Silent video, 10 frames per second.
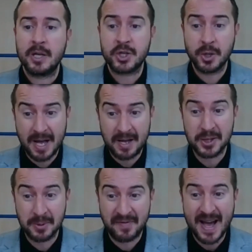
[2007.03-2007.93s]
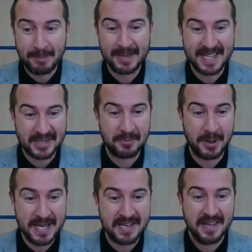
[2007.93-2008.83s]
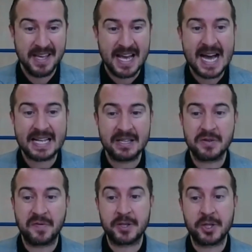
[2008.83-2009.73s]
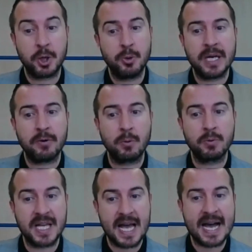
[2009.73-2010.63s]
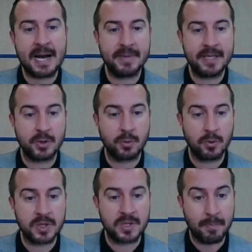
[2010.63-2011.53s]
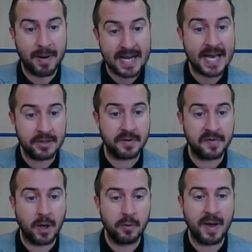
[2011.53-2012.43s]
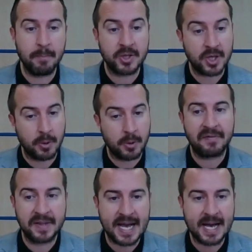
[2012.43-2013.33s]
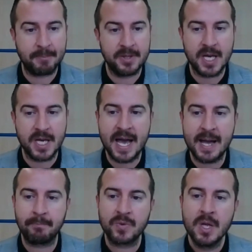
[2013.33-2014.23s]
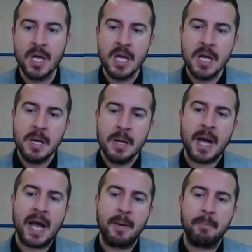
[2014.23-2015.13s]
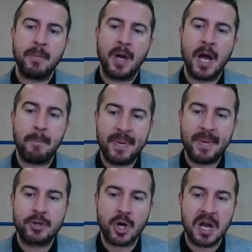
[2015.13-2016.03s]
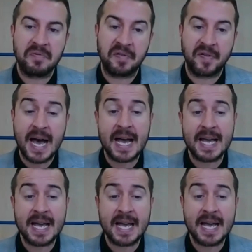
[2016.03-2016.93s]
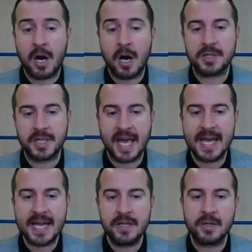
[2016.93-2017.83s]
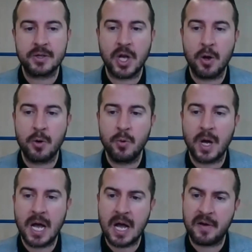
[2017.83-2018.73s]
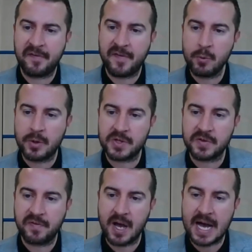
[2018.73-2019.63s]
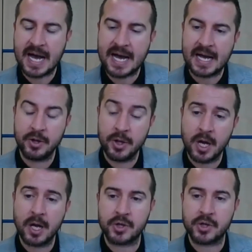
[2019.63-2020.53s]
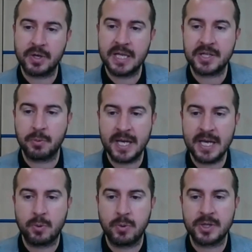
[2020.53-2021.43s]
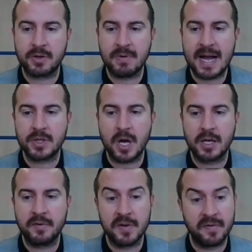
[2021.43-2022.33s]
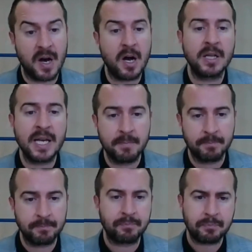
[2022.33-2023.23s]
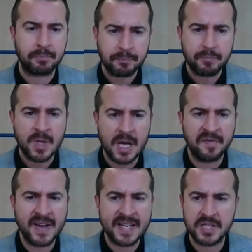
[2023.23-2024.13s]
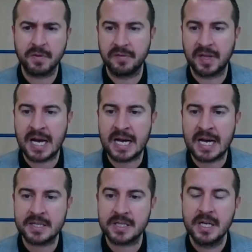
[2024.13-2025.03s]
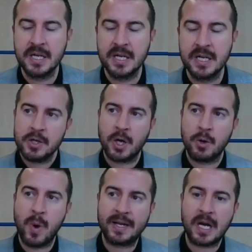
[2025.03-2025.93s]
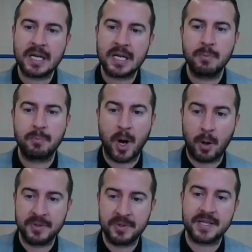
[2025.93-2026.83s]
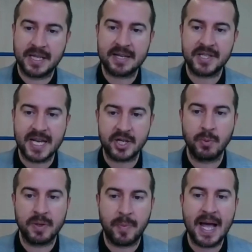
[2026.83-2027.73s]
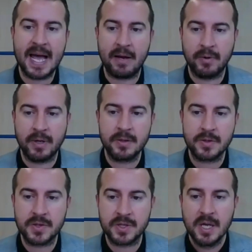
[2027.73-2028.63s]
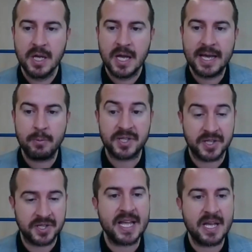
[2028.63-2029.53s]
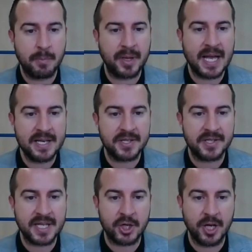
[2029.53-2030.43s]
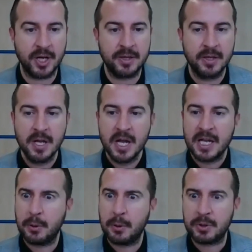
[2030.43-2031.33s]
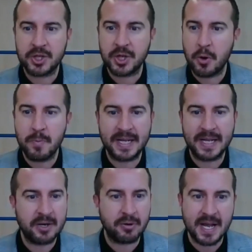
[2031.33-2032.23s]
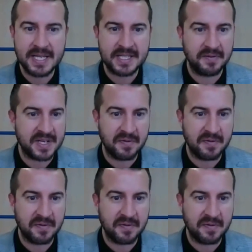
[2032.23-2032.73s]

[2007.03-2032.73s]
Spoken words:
some have happened this week, and for 2-year-olds, they're happening towards the back end of November, so haven't happened yet. A big driver for that is the arts again. So a focus for our nursery this week was around kind of Diwali and the Festival of Light. So when I popped into that session with parents, it was a stay and play session. There were so many creative